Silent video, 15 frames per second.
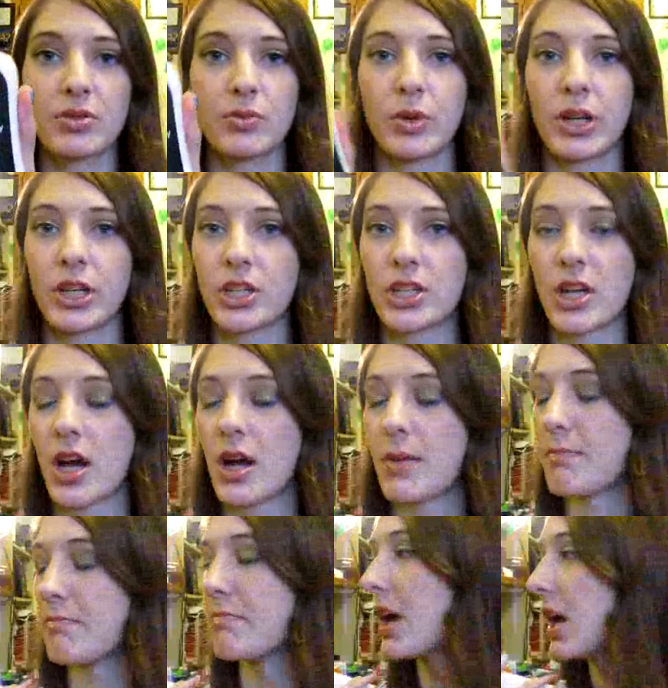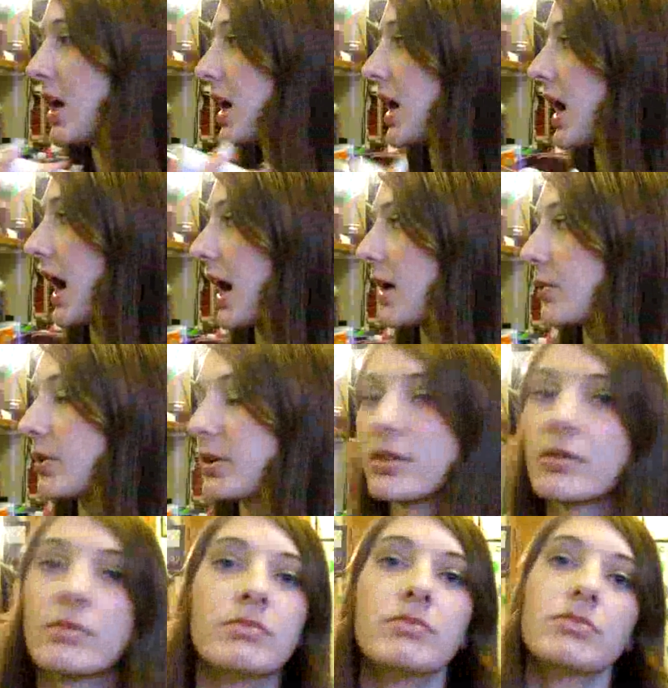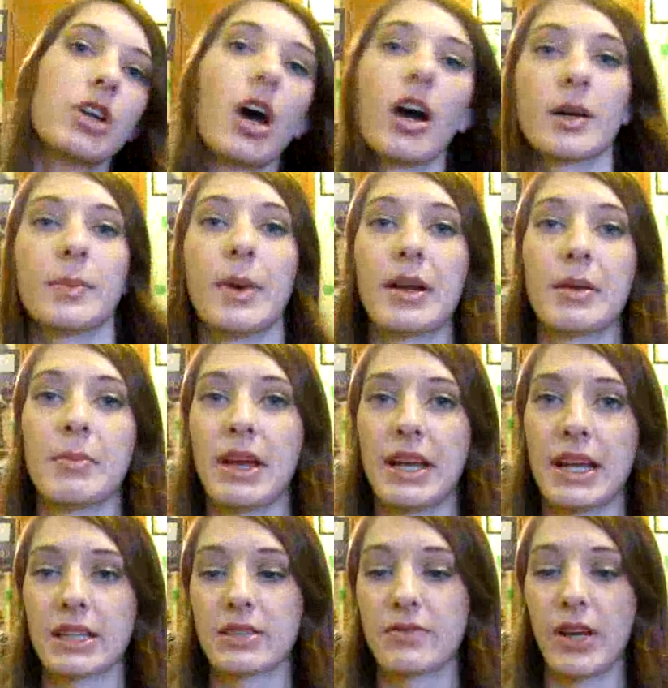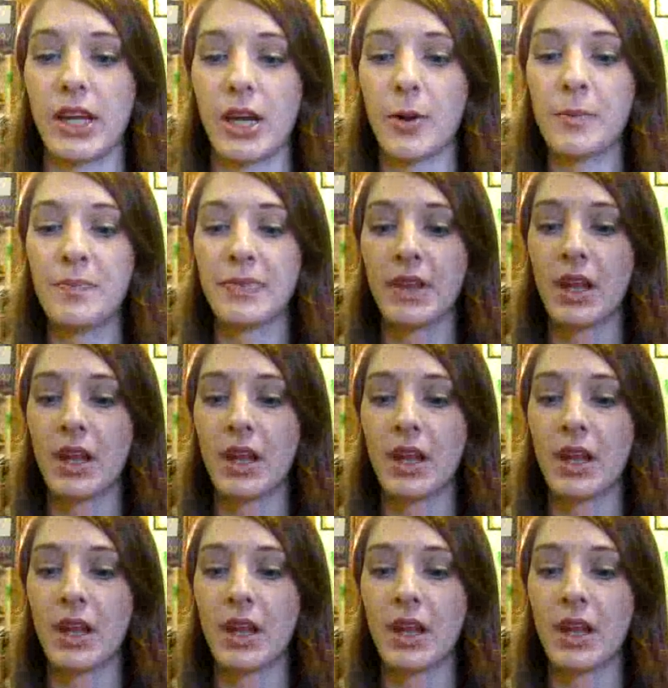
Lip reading: which I will talk about in my next video.